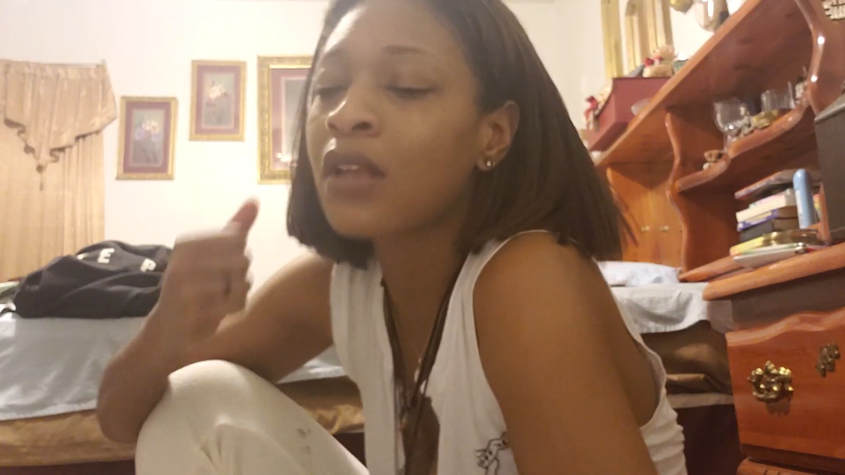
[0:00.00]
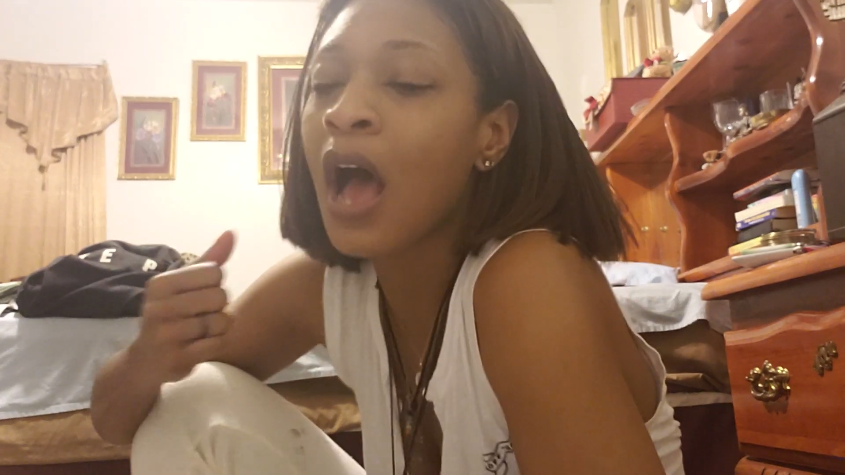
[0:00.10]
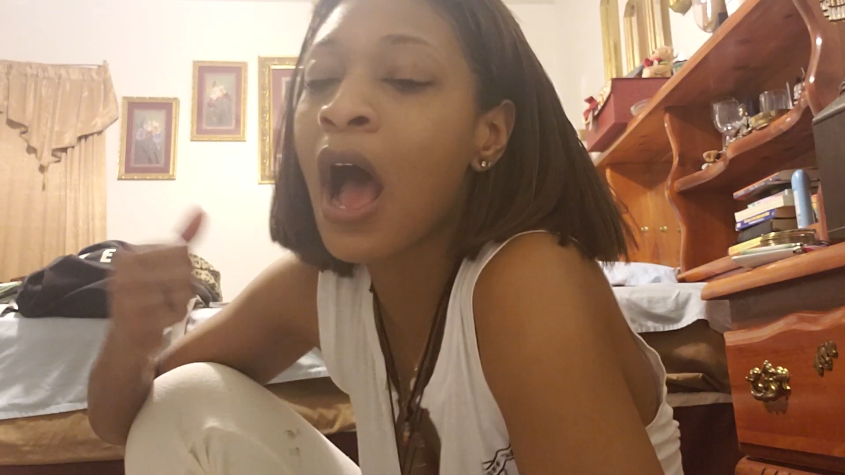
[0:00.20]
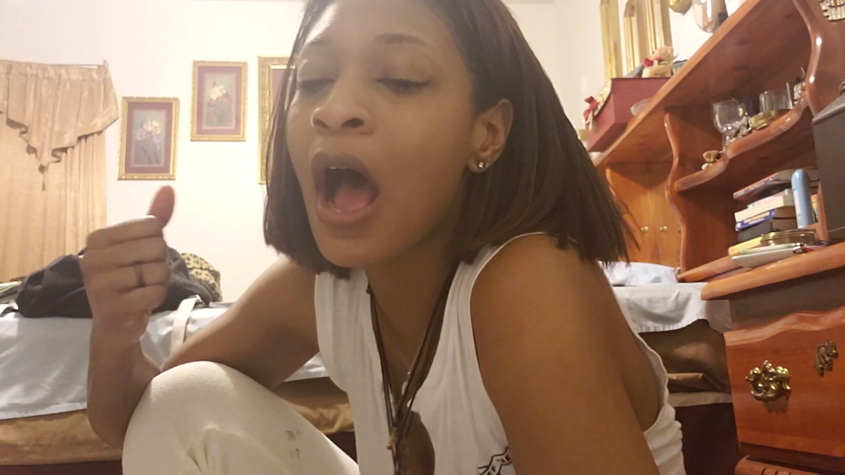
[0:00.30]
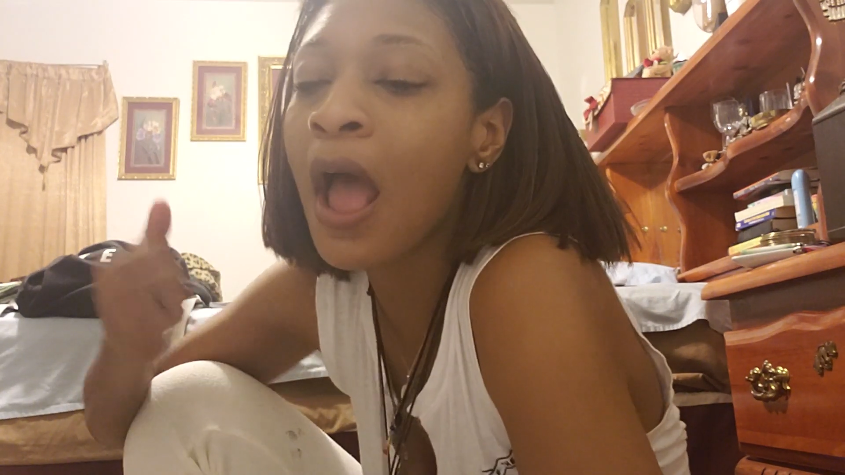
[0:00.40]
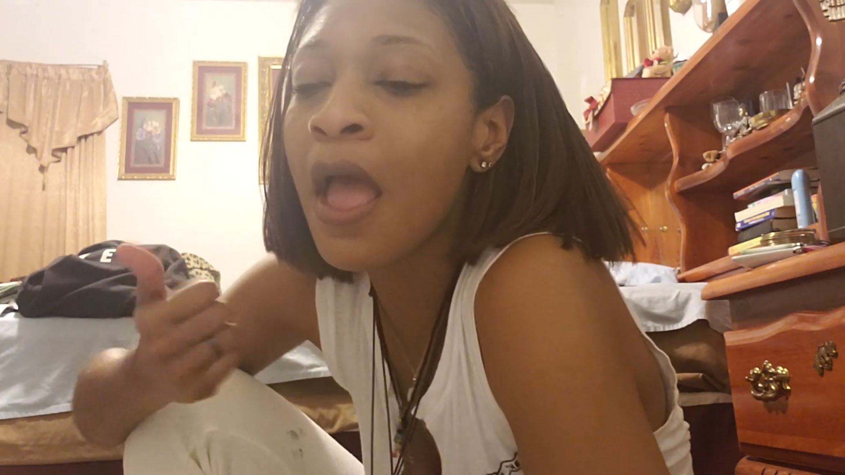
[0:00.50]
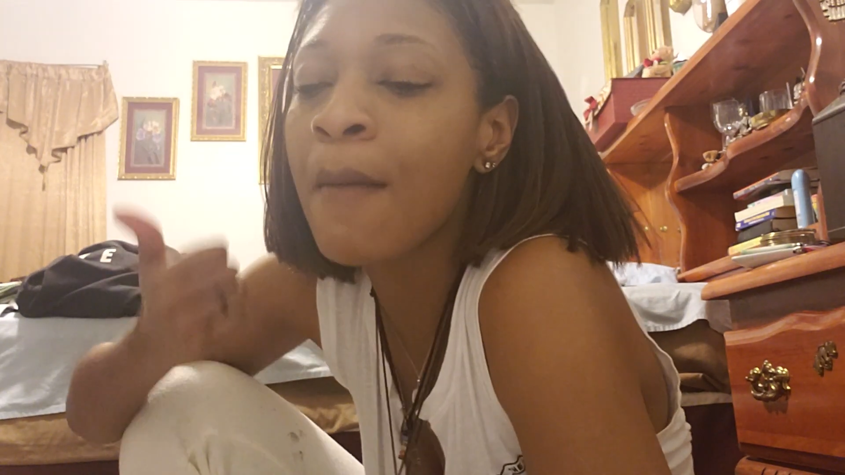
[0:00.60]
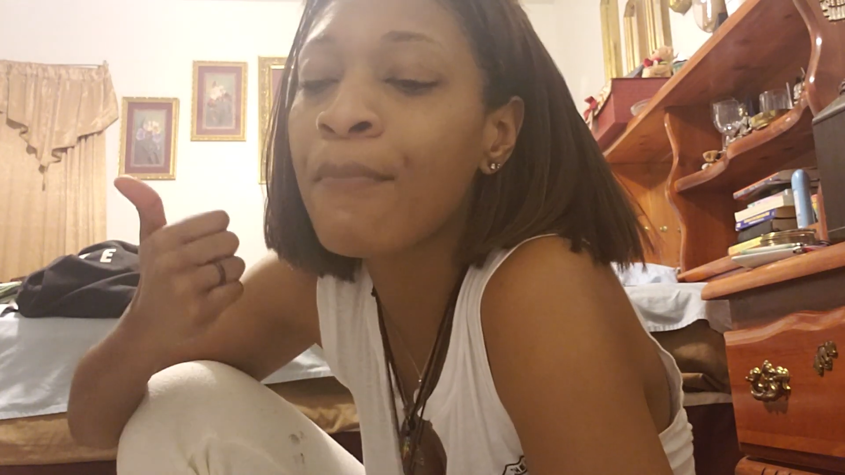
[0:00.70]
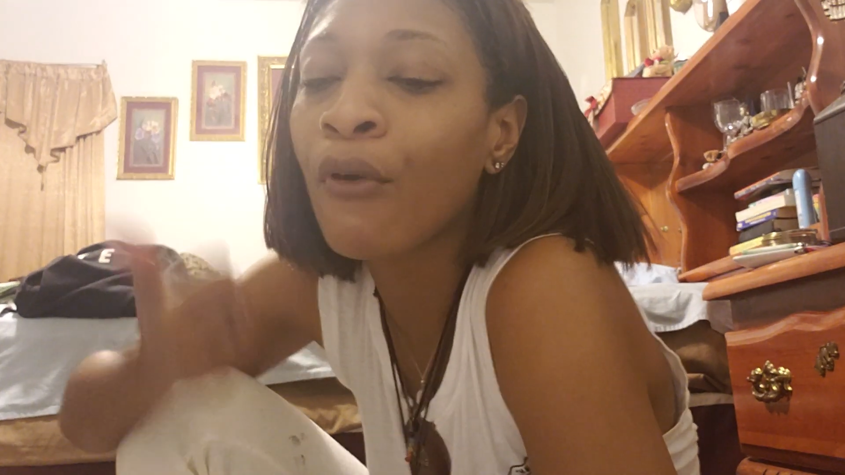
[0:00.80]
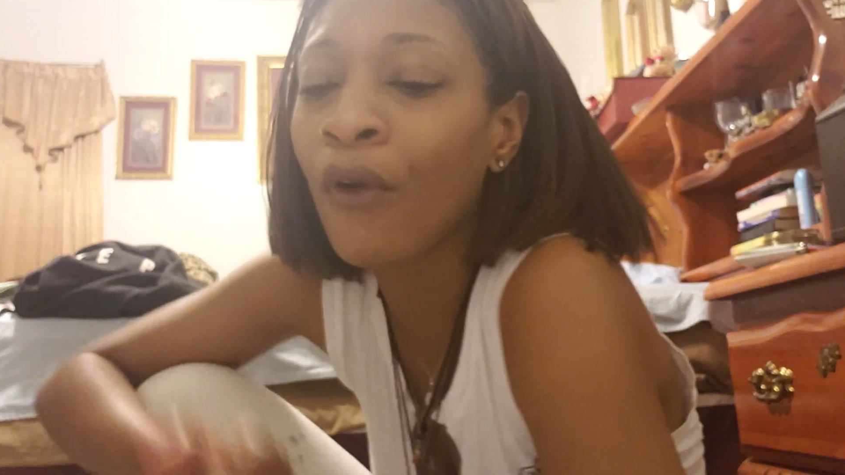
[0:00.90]
I
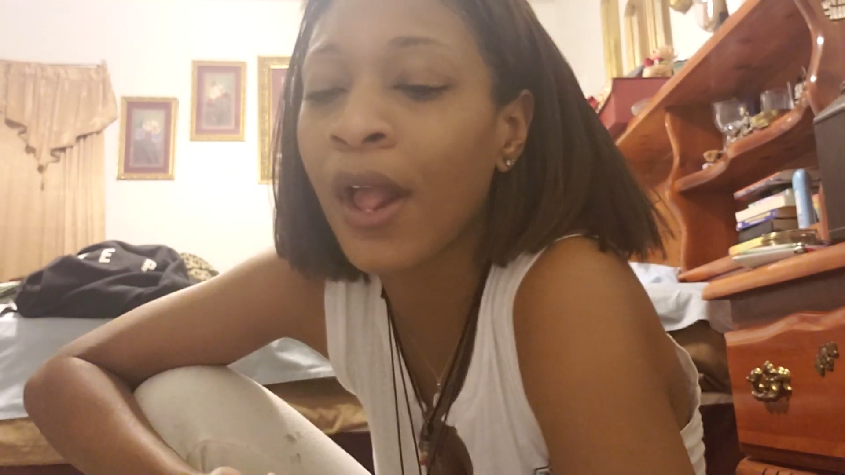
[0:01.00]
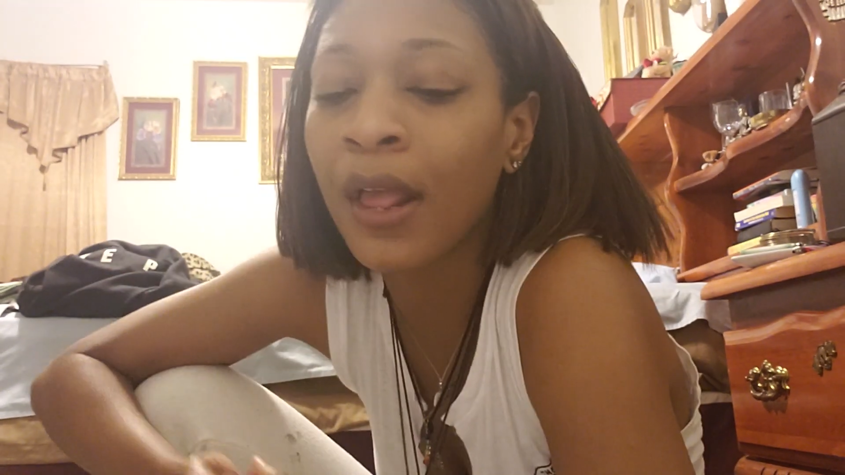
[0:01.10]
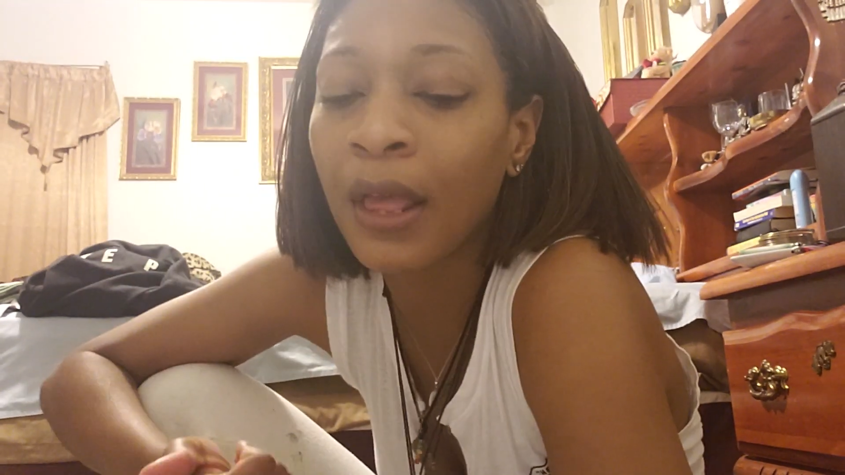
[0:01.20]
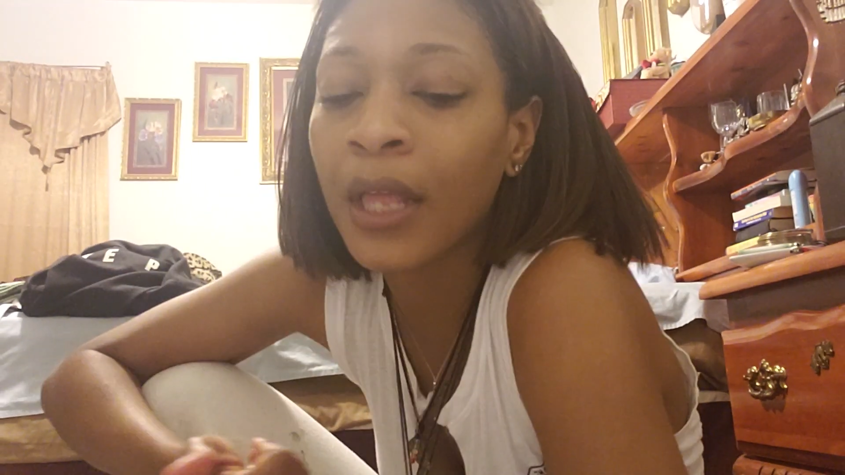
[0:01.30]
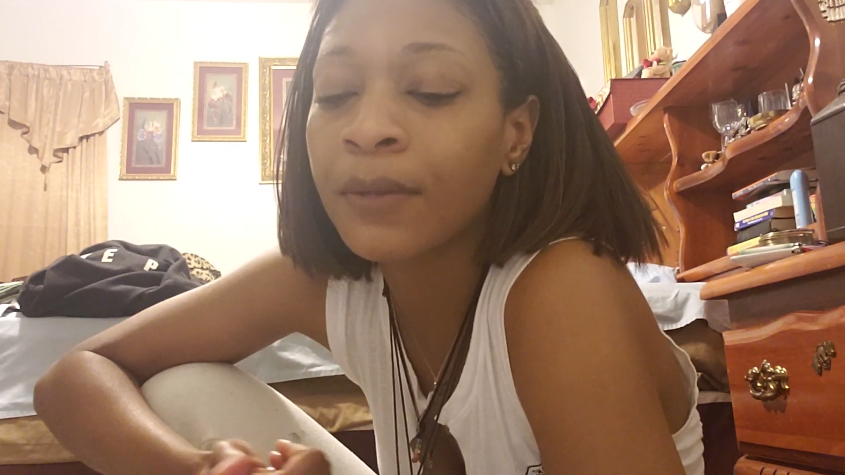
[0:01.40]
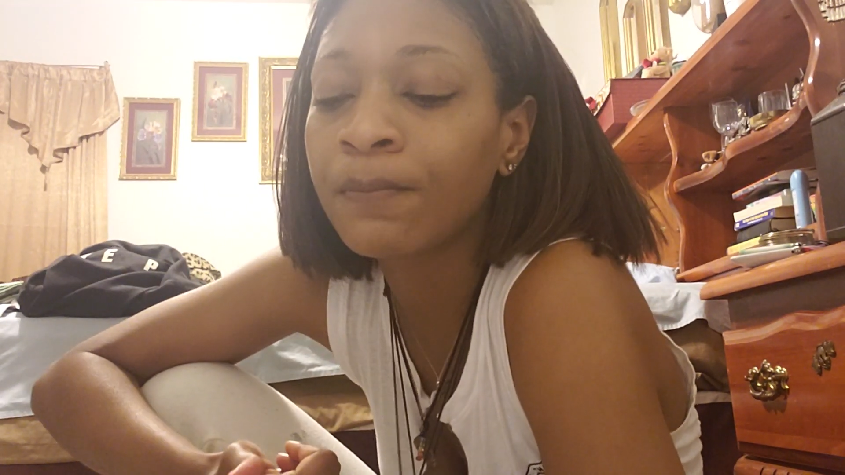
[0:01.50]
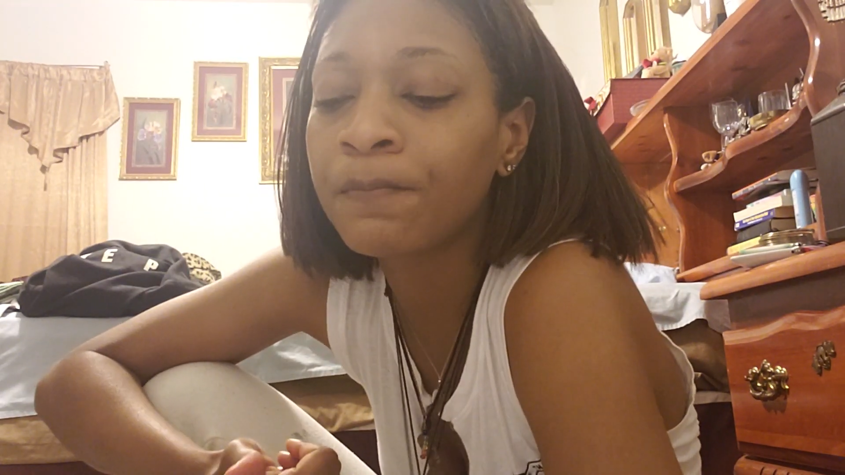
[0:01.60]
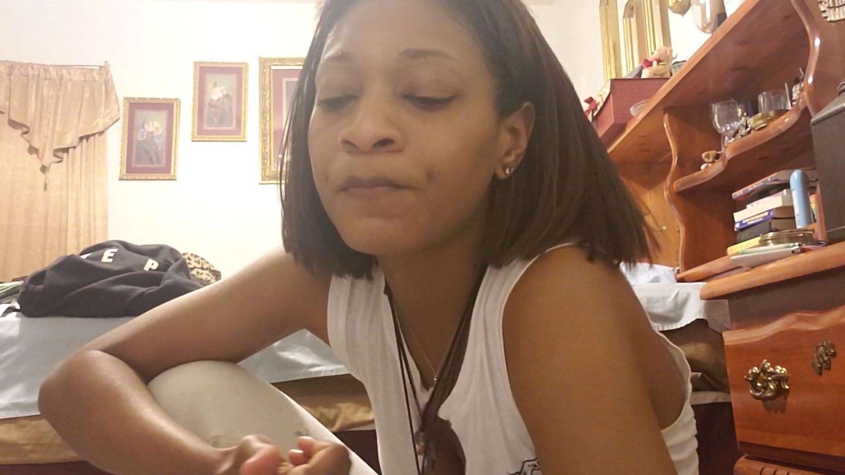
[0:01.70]
am praying